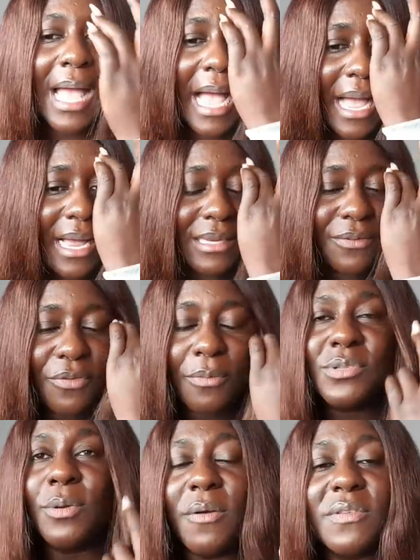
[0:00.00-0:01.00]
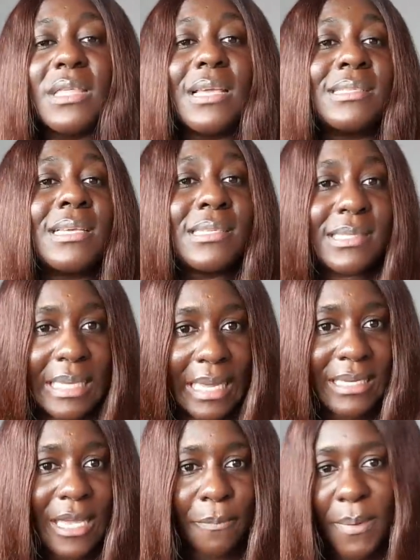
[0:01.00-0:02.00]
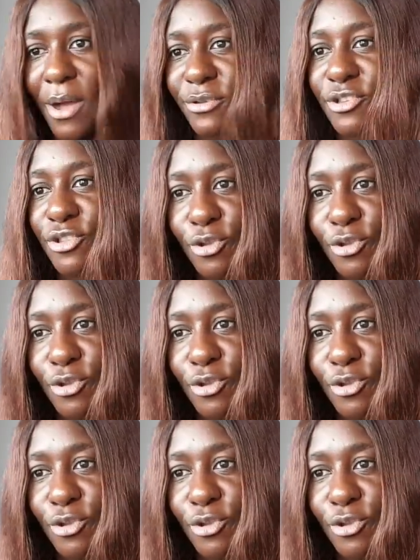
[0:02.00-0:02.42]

and from some of the things he said about